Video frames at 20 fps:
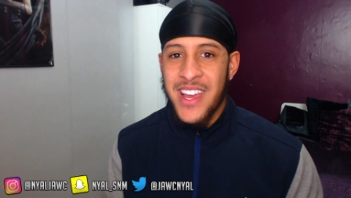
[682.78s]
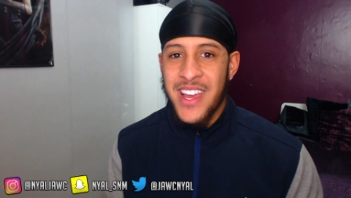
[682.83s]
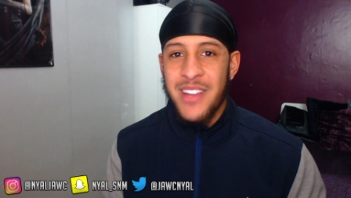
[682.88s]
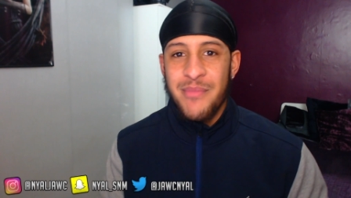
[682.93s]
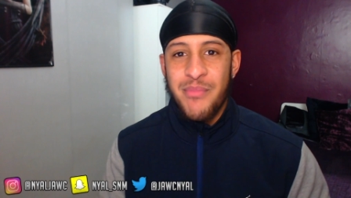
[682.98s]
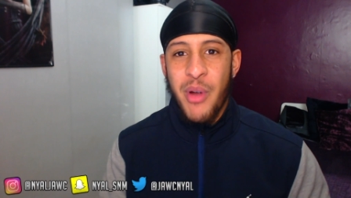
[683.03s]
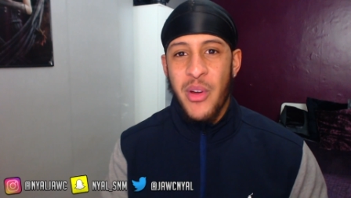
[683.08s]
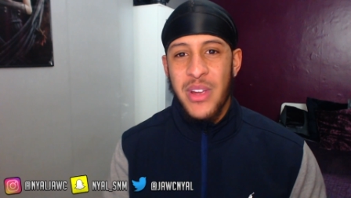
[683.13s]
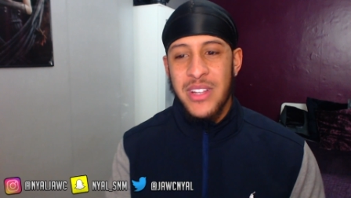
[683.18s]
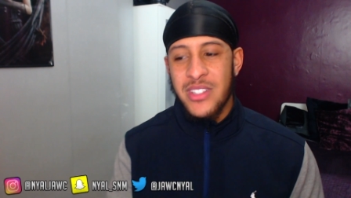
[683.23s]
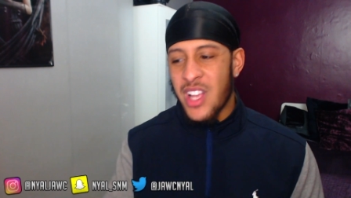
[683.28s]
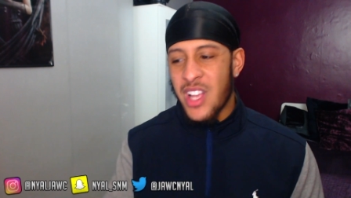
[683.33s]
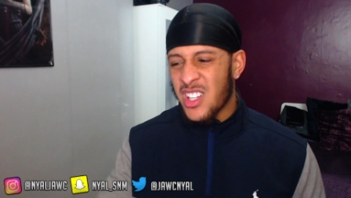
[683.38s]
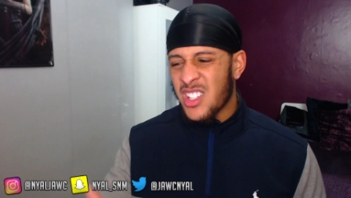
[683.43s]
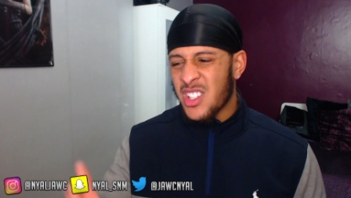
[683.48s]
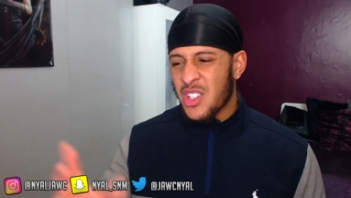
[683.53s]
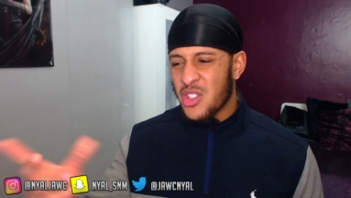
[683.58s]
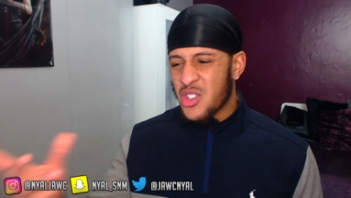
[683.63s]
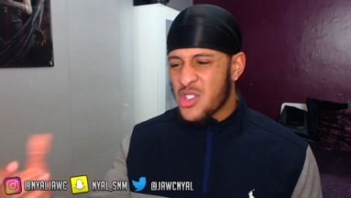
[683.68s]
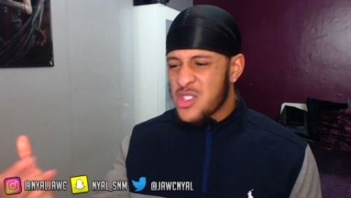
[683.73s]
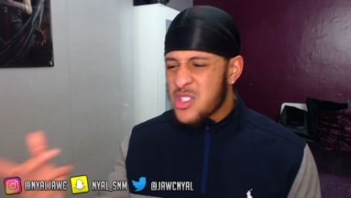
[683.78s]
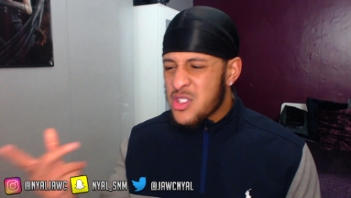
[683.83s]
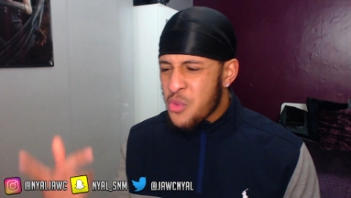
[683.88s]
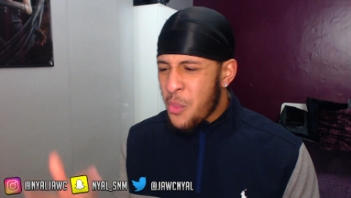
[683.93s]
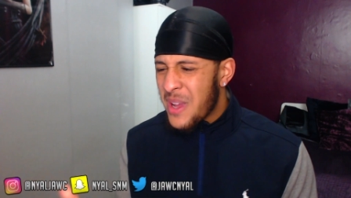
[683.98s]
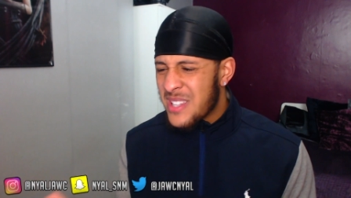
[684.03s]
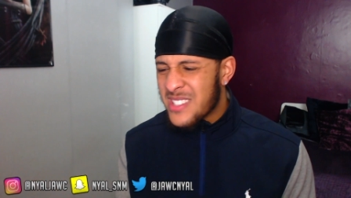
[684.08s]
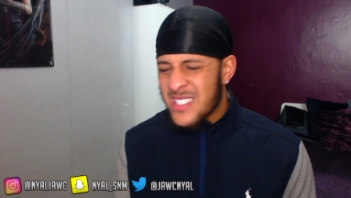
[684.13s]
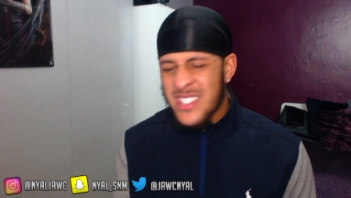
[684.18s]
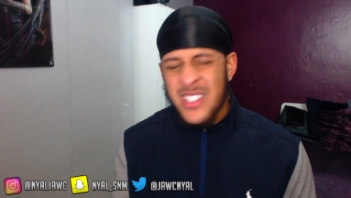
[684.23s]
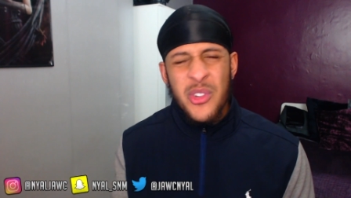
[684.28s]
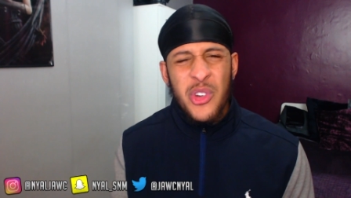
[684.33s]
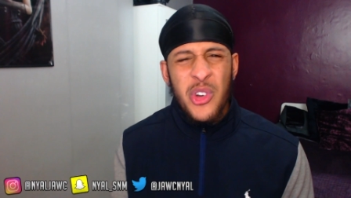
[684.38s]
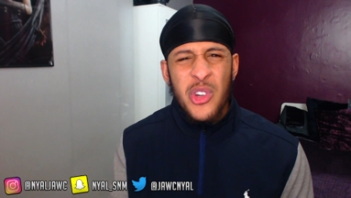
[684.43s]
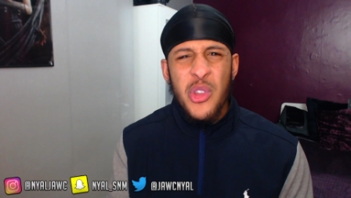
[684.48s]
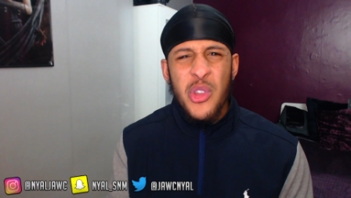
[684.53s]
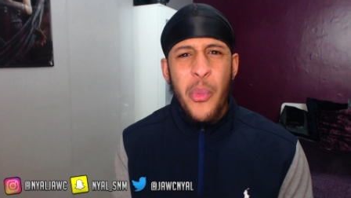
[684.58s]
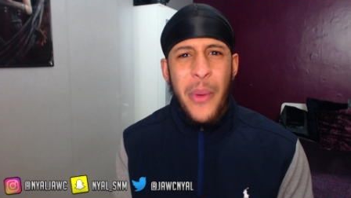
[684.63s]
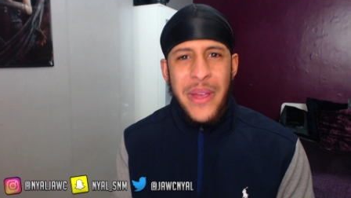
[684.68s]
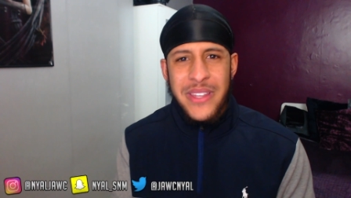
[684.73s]
Bro, it's like, the West, is it called
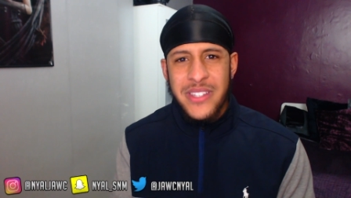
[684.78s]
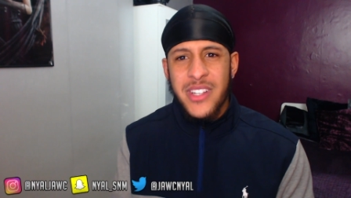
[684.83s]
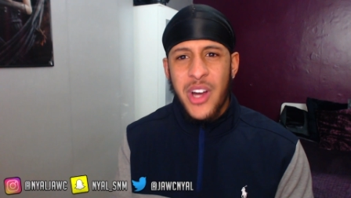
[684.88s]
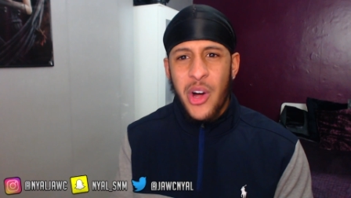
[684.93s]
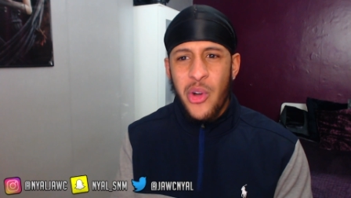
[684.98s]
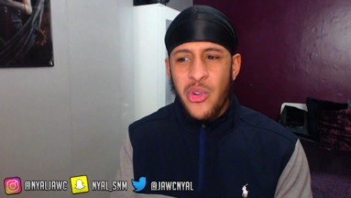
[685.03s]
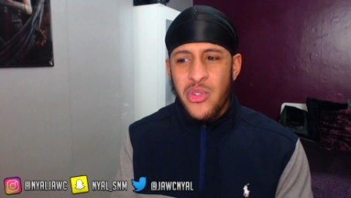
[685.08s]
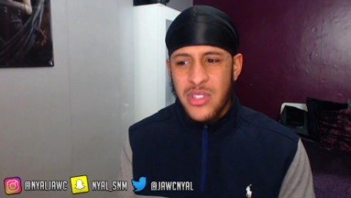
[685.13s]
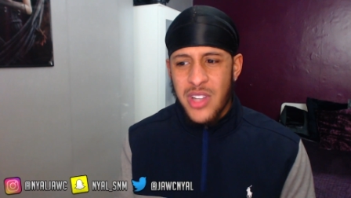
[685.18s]
the West Coast?